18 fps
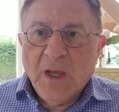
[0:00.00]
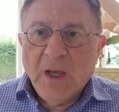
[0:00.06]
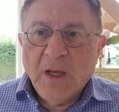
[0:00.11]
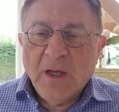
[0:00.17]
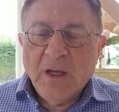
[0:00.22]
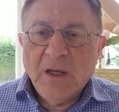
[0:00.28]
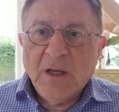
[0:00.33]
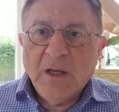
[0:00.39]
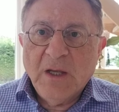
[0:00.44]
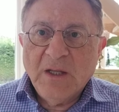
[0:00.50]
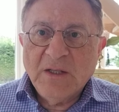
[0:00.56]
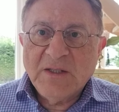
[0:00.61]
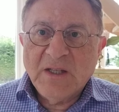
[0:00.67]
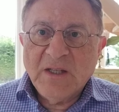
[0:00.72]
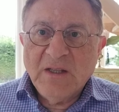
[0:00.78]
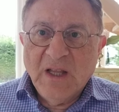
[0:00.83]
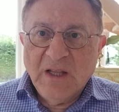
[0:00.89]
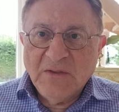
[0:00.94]

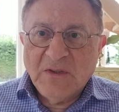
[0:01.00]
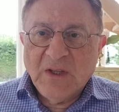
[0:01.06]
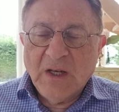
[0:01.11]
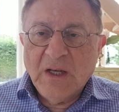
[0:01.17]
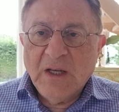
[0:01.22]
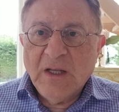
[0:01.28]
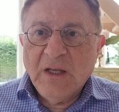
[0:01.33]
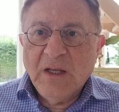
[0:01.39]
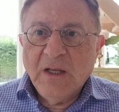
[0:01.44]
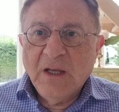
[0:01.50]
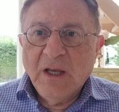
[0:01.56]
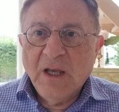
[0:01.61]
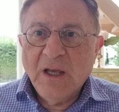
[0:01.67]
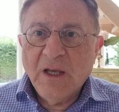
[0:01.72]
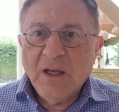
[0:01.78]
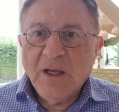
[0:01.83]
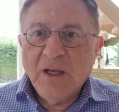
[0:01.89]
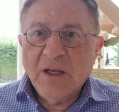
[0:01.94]
Incidentally,
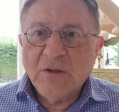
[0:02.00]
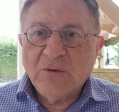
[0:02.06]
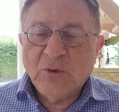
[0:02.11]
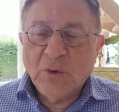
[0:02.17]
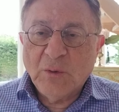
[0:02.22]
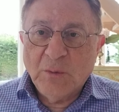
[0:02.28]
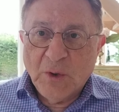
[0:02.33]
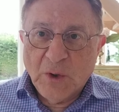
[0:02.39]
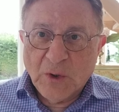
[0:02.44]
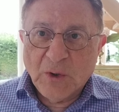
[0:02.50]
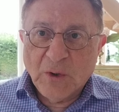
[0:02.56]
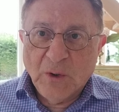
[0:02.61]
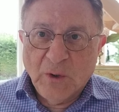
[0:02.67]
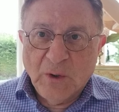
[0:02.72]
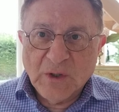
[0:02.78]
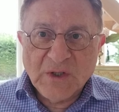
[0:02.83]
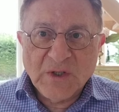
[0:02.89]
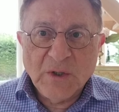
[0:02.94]
tomorrow
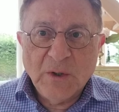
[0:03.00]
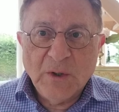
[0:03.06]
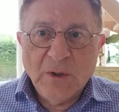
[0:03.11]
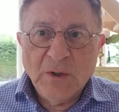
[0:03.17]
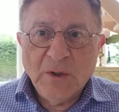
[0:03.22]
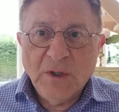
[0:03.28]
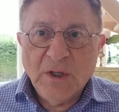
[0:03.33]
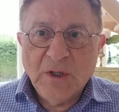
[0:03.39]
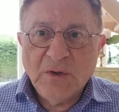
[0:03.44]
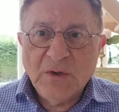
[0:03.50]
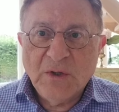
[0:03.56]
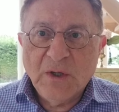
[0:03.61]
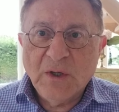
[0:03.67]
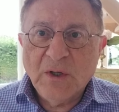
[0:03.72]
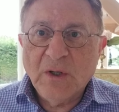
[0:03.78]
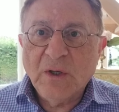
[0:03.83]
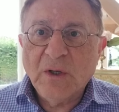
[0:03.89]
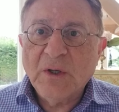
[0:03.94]
also in
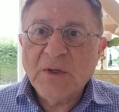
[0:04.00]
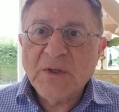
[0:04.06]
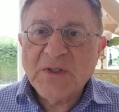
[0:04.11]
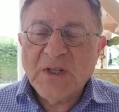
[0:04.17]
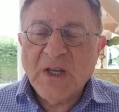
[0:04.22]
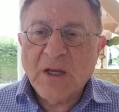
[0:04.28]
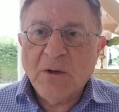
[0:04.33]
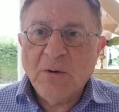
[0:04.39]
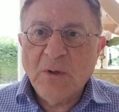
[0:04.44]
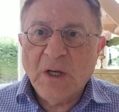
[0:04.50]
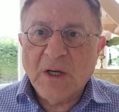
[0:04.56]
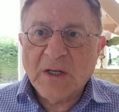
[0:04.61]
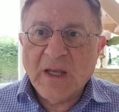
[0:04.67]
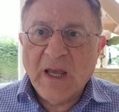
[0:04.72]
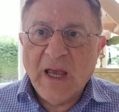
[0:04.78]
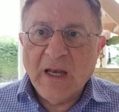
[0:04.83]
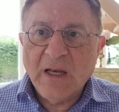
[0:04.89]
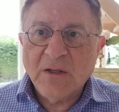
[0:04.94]
the secular
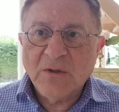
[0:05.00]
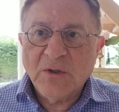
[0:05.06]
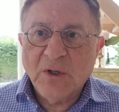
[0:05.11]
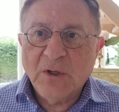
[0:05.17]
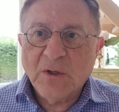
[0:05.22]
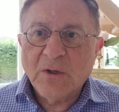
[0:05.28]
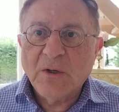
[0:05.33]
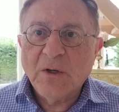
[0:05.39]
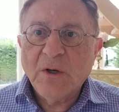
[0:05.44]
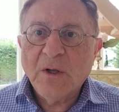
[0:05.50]
calendar,